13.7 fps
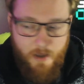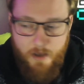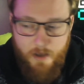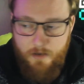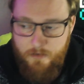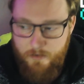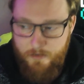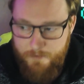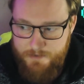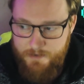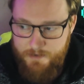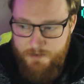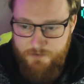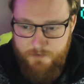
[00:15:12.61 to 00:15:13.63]
Go into
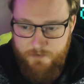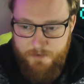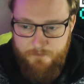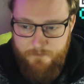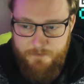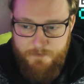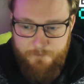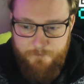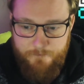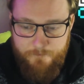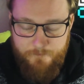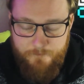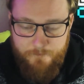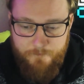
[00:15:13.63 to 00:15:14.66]
their streams
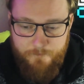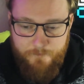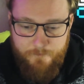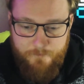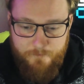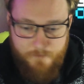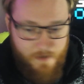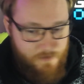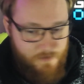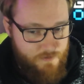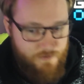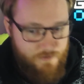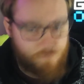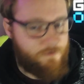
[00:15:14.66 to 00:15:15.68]
and just
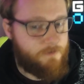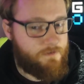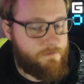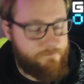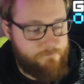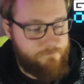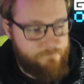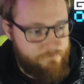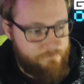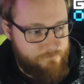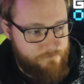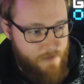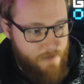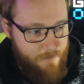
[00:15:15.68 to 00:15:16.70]
talk.
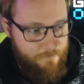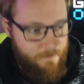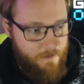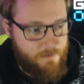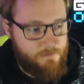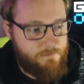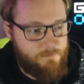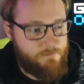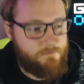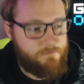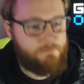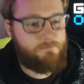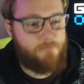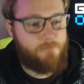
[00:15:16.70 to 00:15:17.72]
Have fun,
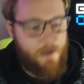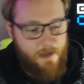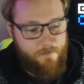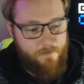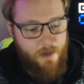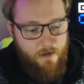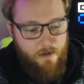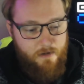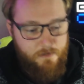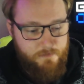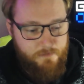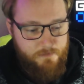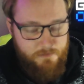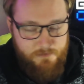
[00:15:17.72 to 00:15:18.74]
have a
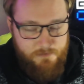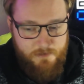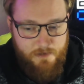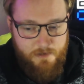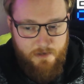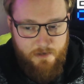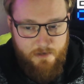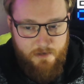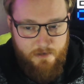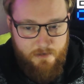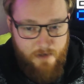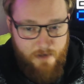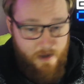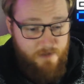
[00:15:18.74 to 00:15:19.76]
laugh,
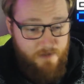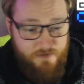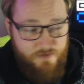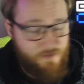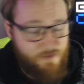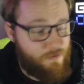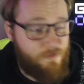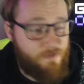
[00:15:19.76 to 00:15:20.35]
and just talk.